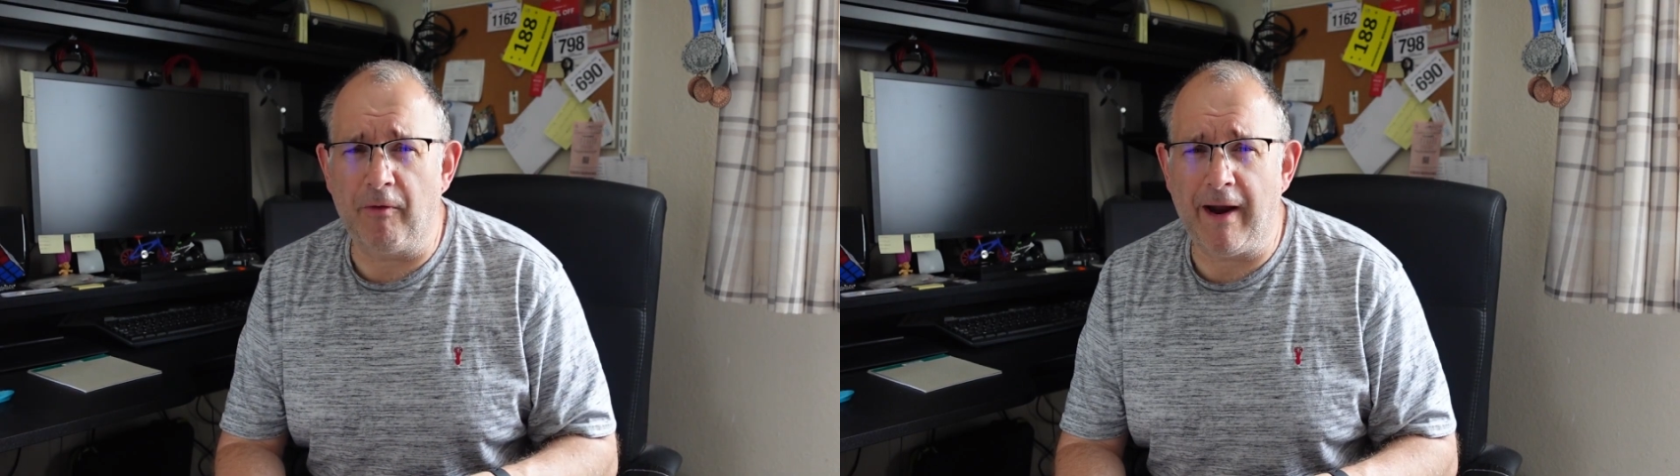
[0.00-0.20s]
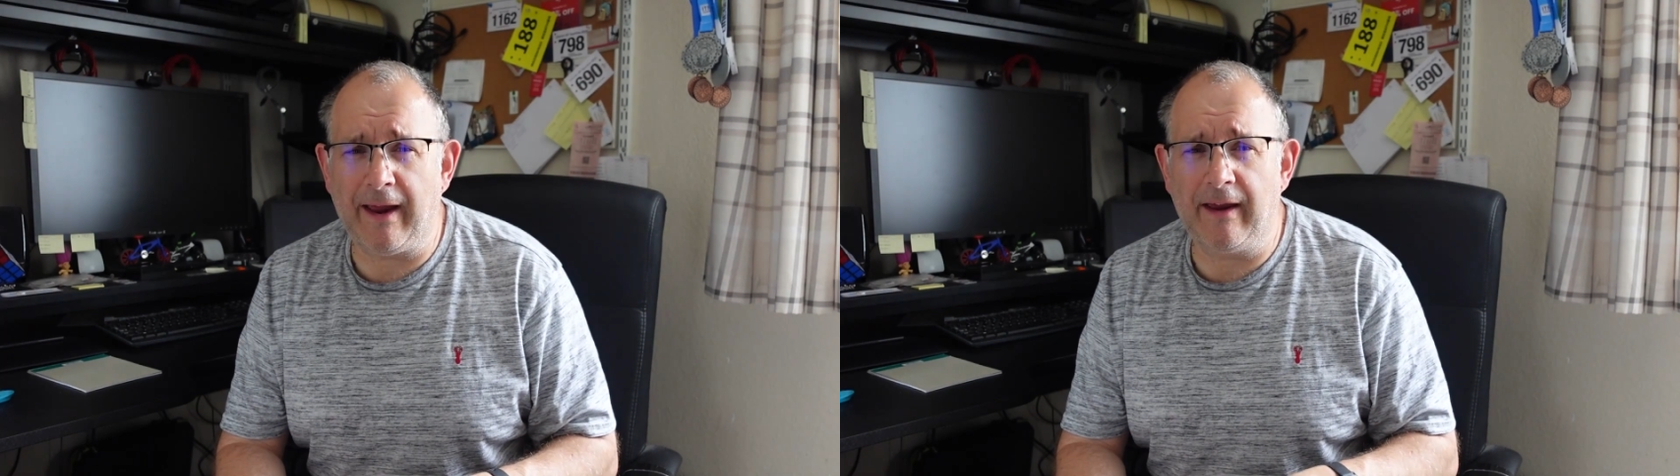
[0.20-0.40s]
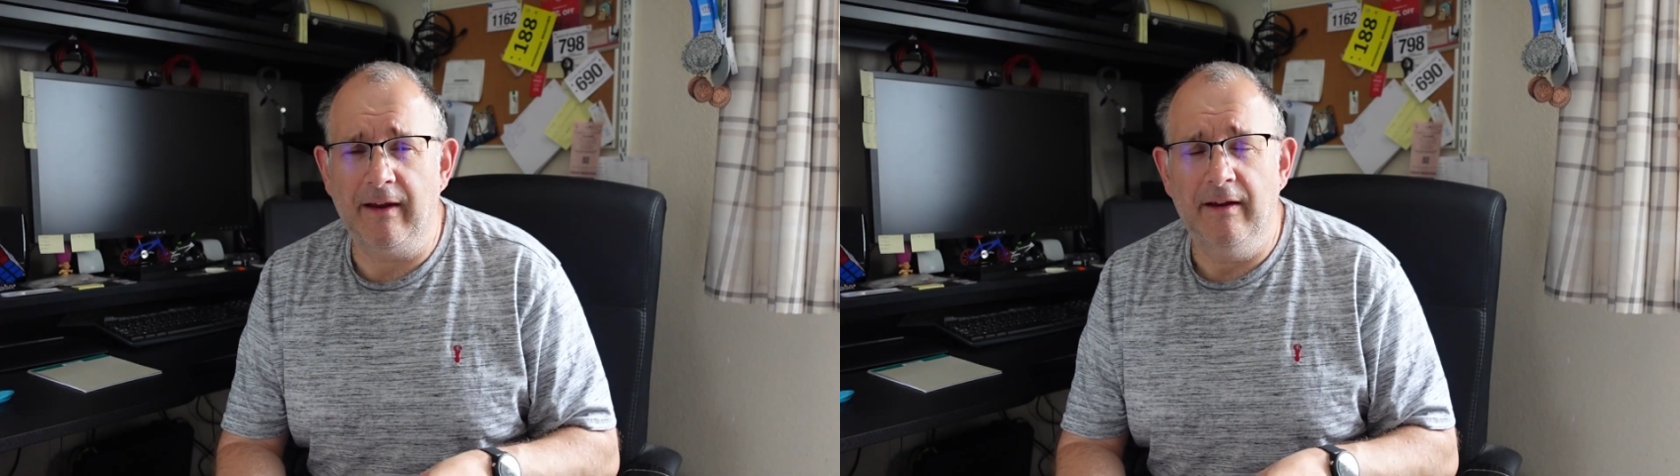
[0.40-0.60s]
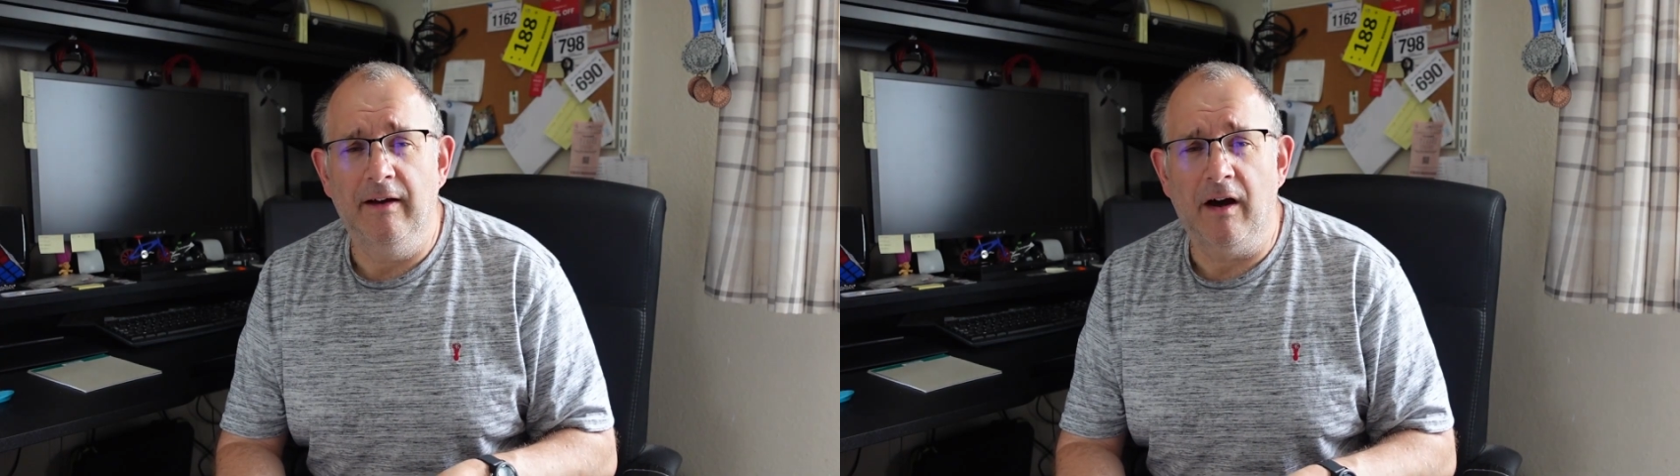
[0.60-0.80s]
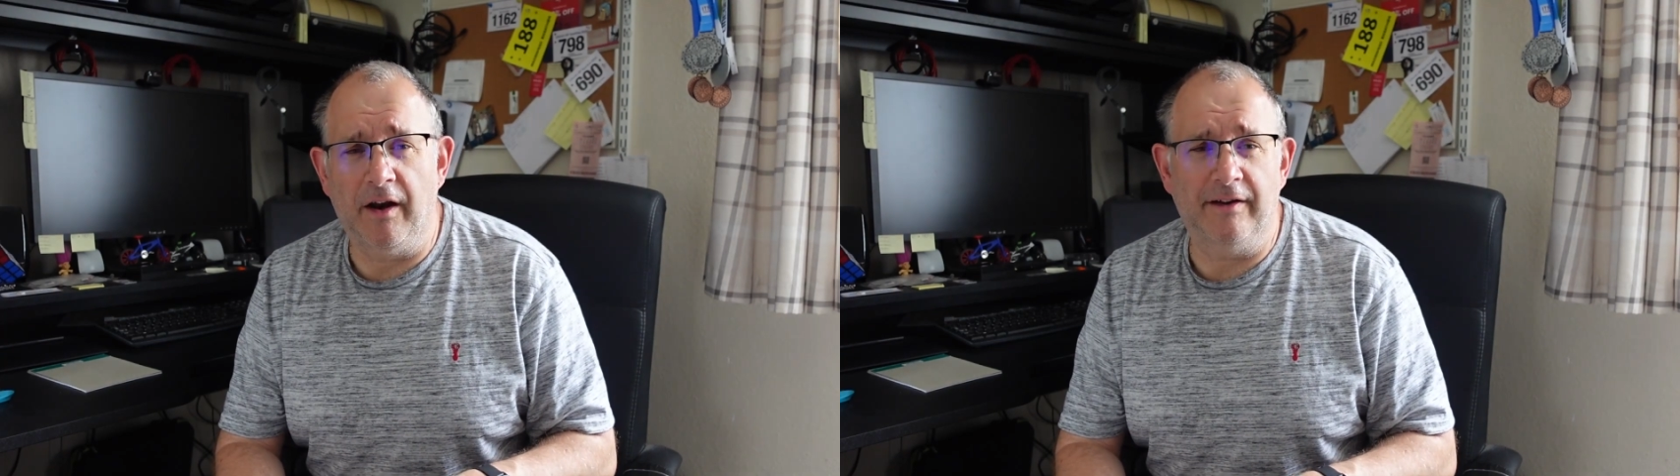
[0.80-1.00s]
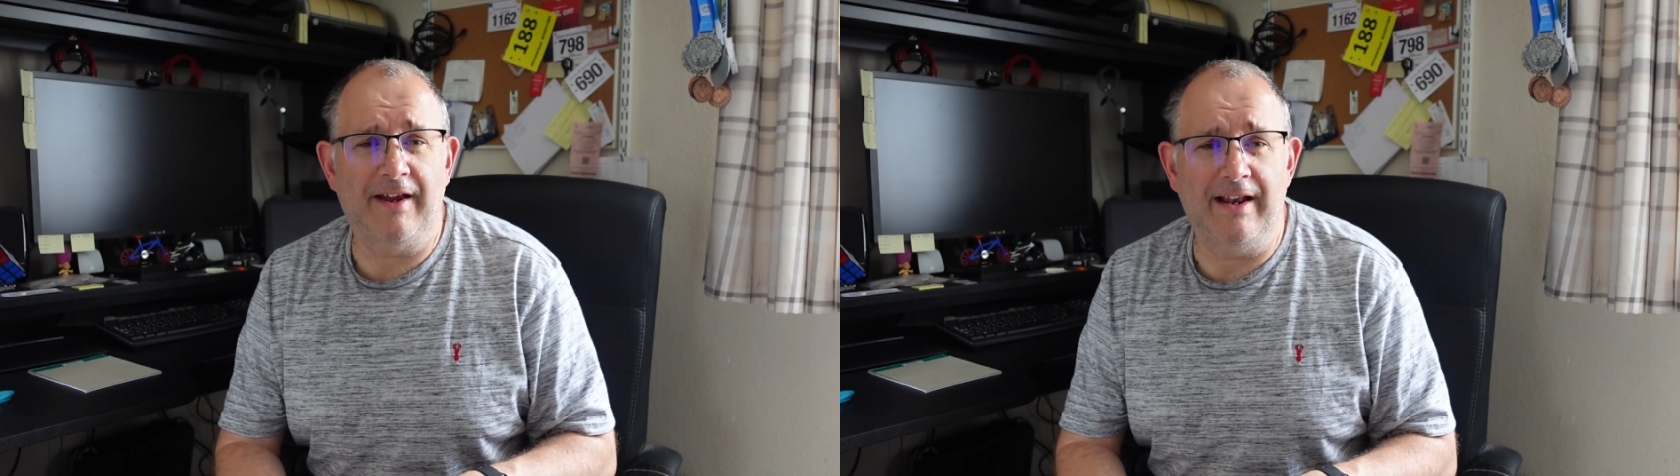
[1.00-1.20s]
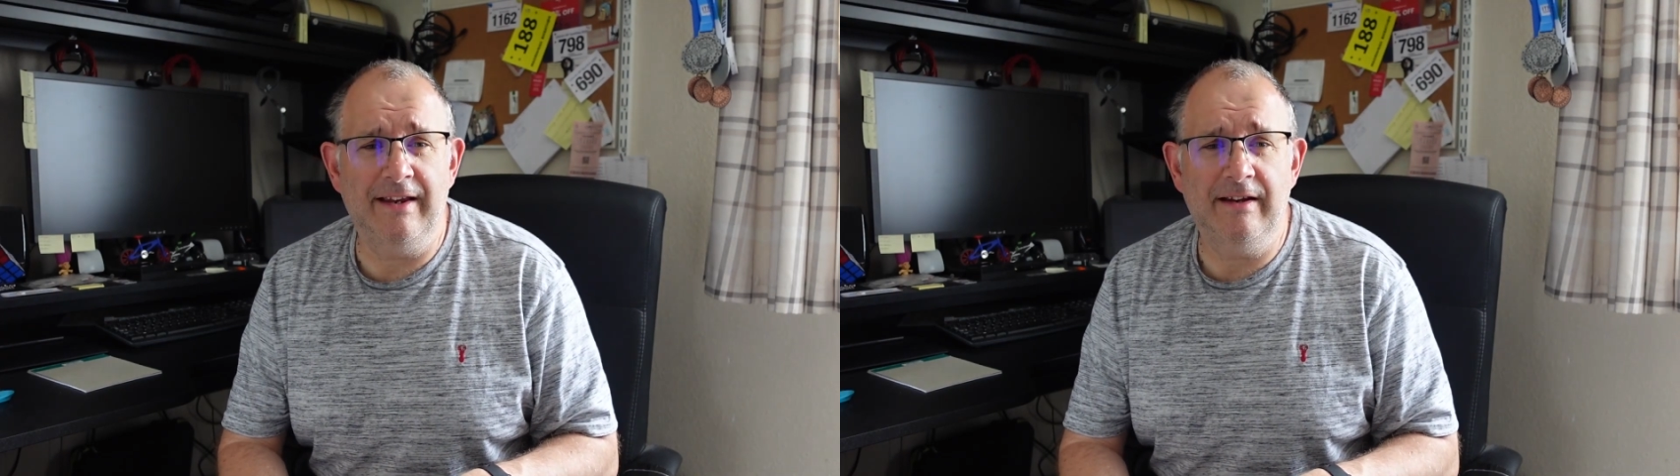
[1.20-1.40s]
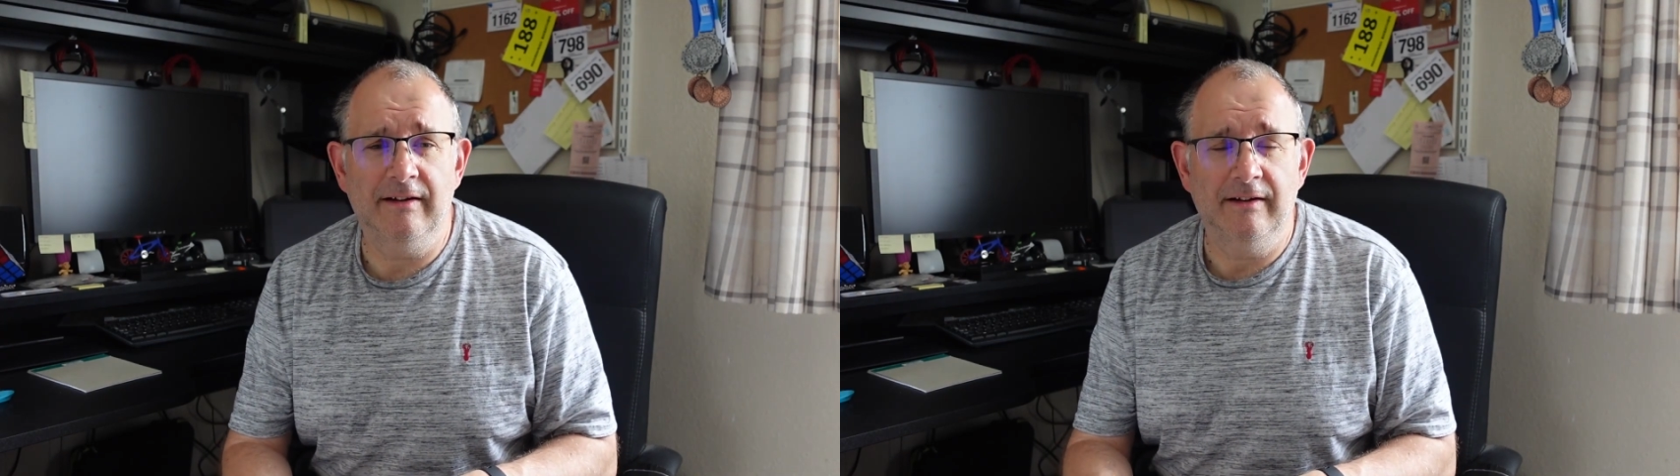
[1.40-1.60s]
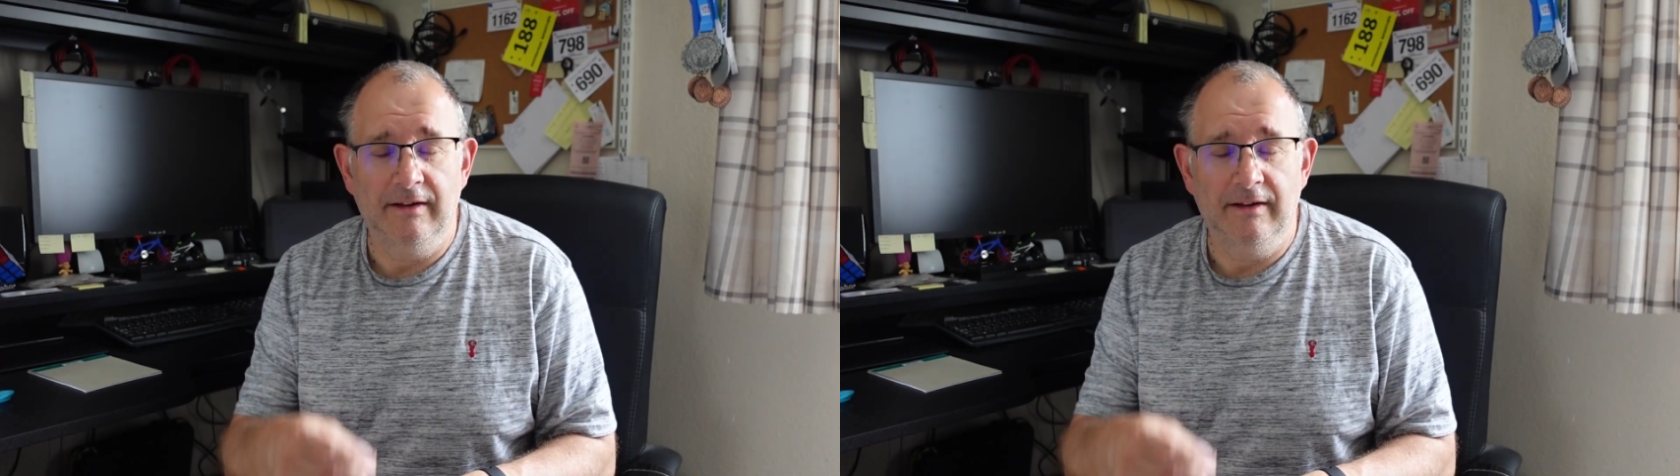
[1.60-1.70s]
rack unattended.